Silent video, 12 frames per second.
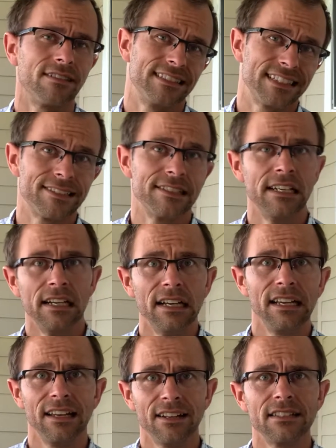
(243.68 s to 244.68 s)
is
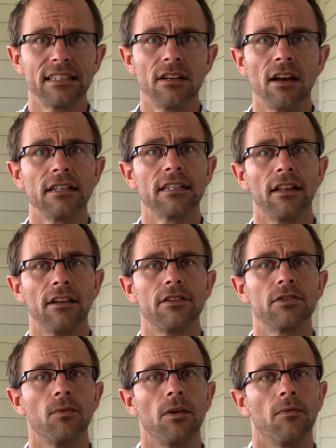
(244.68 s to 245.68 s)
you know it's not as clear
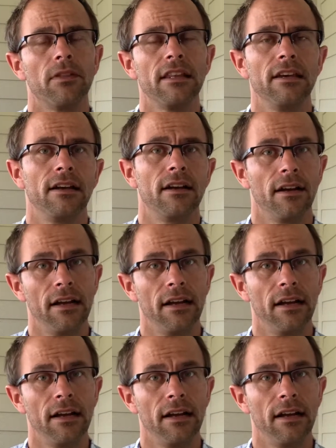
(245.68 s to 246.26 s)
as one would think.